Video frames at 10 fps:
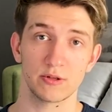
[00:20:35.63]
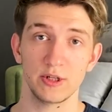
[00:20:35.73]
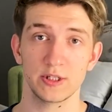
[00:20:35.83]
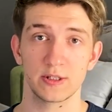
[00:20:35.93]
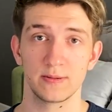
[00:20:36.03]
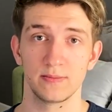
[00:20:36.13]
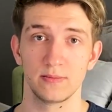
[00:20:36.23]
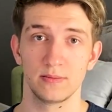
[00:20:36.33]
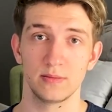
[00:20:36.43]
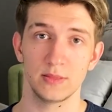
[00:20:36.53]
Chris,
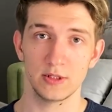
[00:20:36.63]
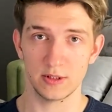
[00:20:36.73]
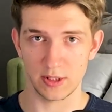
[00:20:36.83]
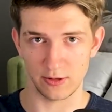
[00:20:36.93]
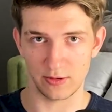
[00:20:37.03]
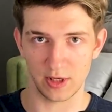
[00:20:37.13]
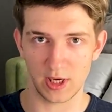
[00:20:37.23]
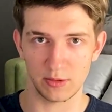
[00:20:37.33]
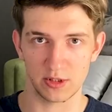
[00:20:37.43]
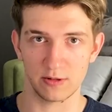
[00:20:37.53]
see you in the
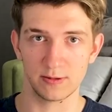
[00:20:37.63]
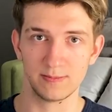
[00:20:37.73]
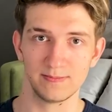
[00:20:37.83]
gaming zone.